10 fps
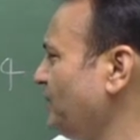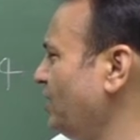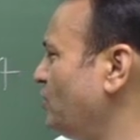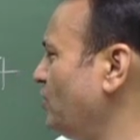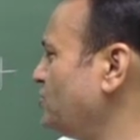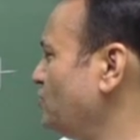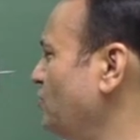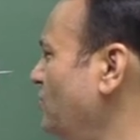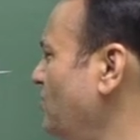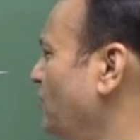equals
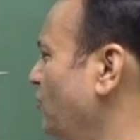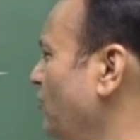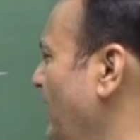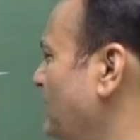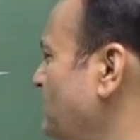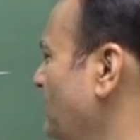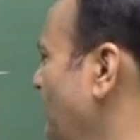to 4x